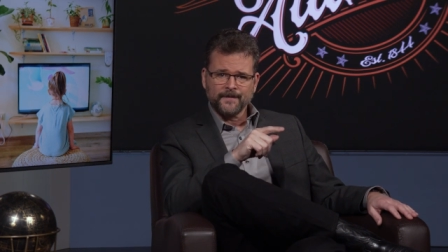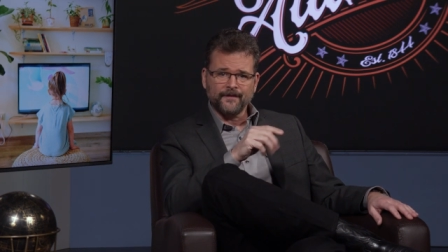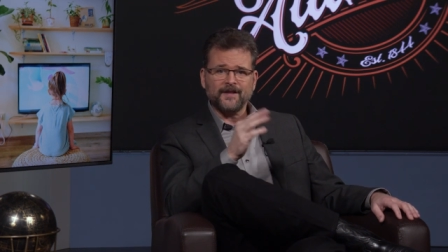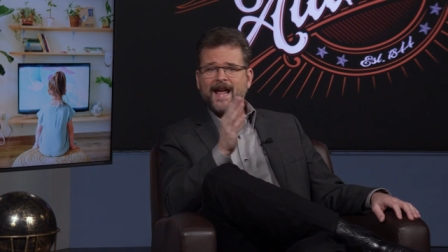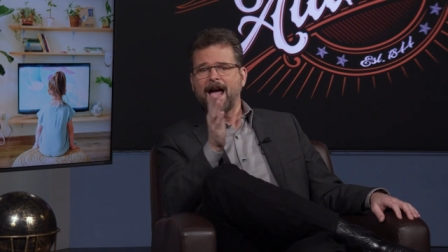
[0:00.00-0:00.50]

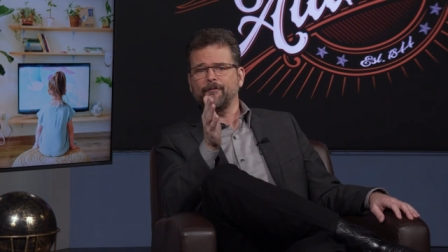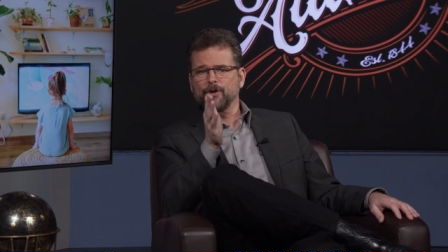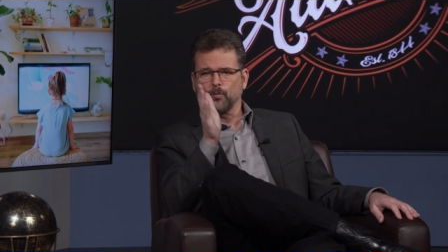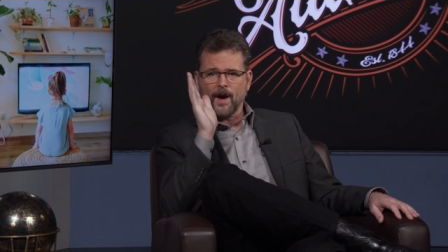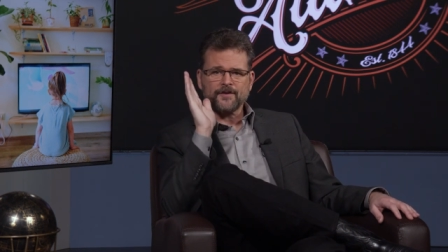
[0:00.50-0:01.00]
If the
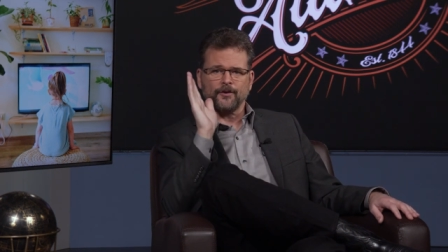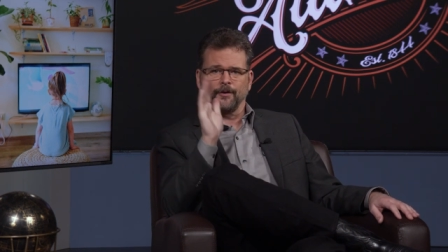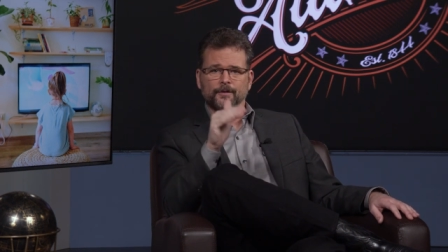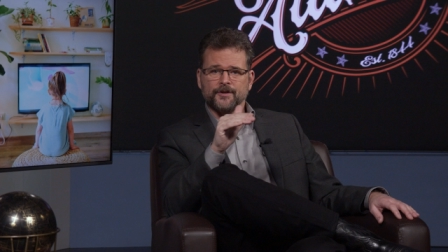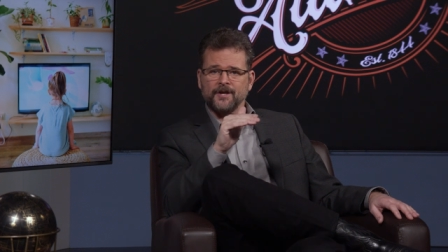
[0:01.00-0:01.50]
average
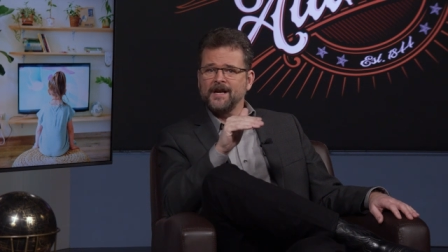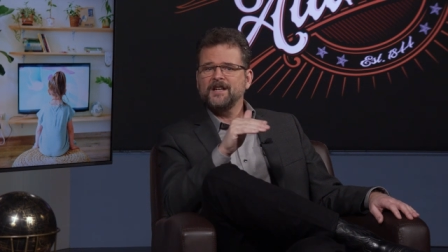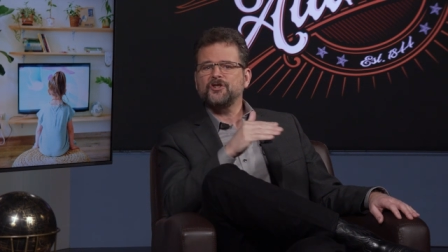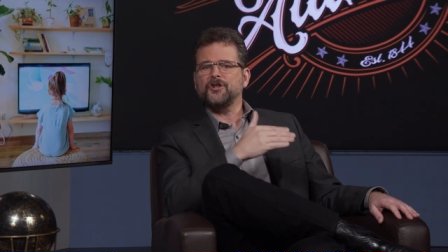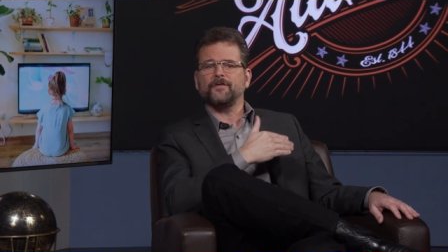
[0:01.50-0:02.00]
Westerner is
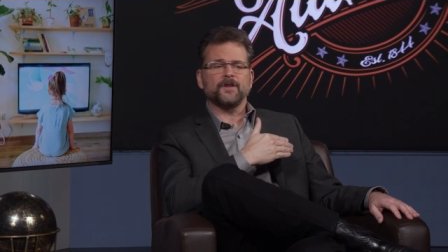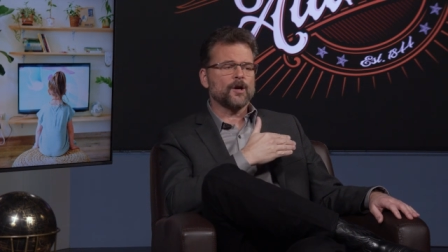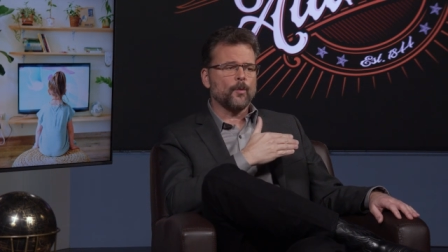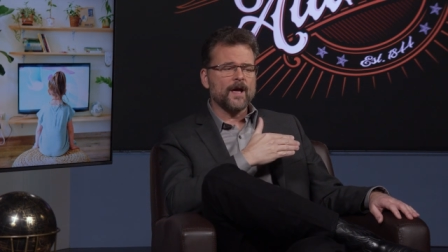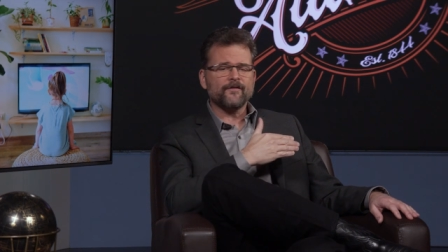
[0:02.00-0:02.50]

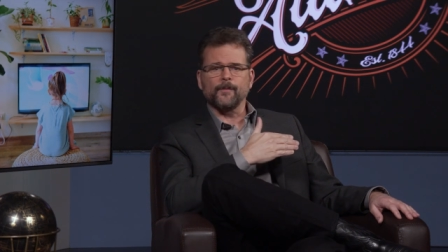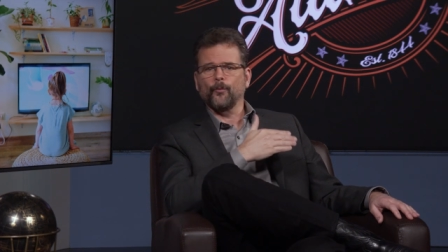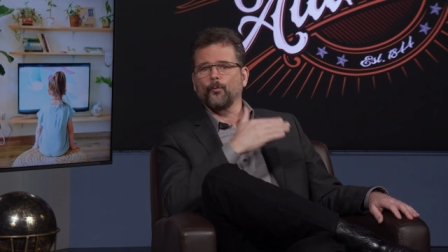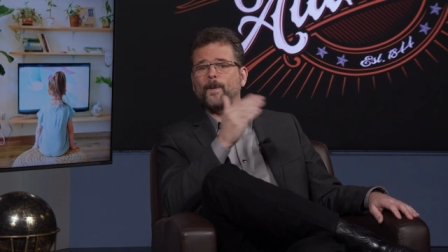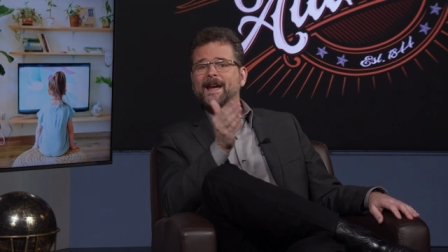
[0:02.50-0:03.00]
shifting away
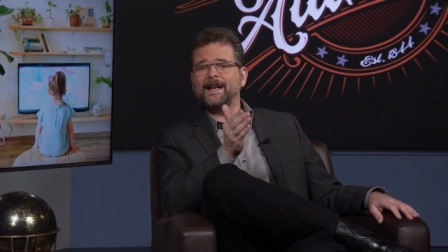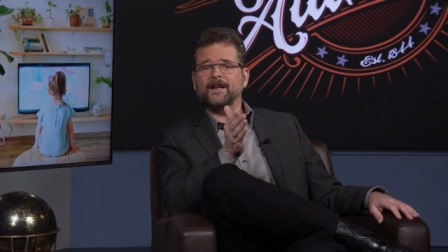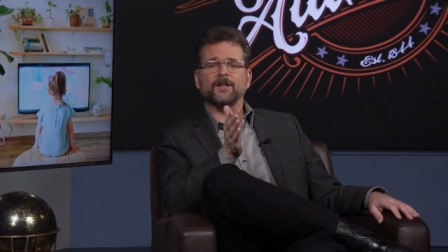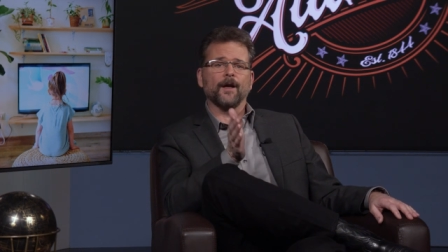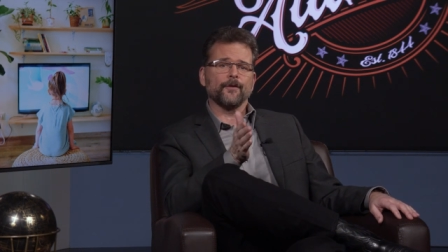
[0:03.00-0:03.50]
from
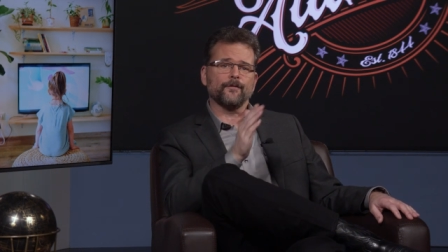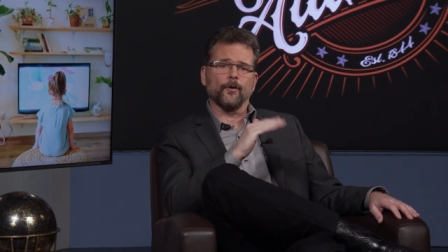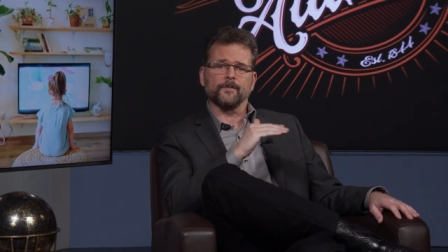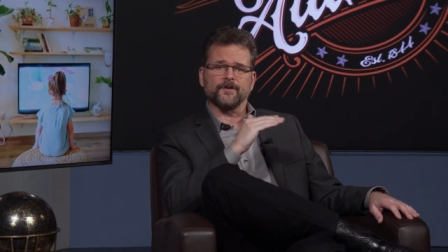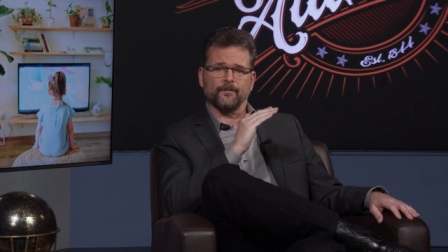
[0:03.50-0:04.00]
reading to other
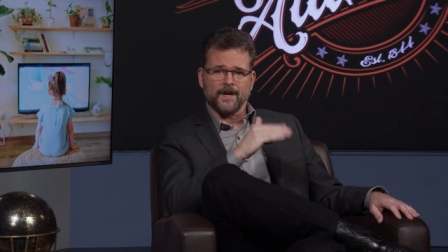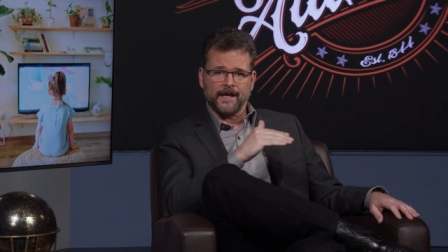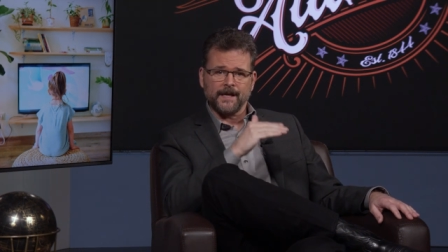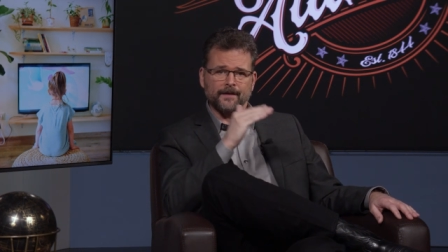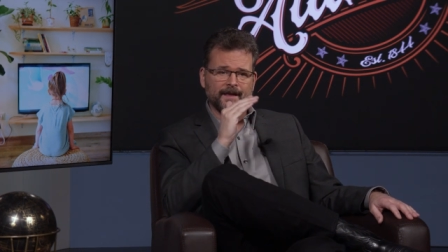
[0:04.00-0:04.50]
forms of
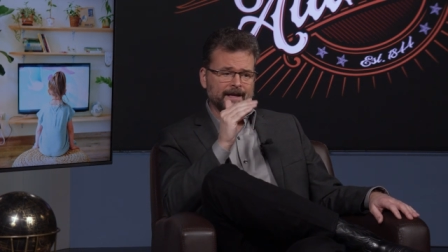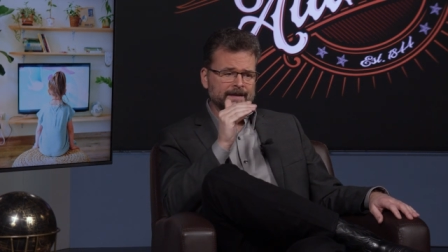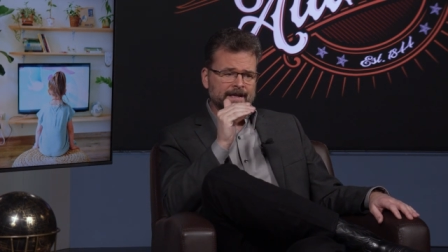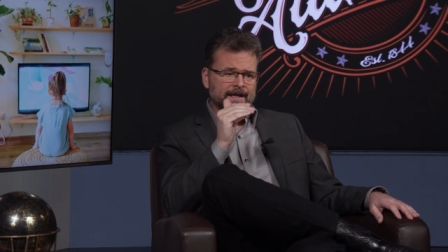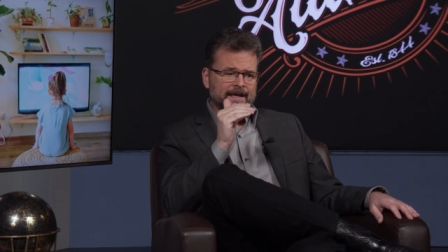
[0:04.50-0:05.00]
media, then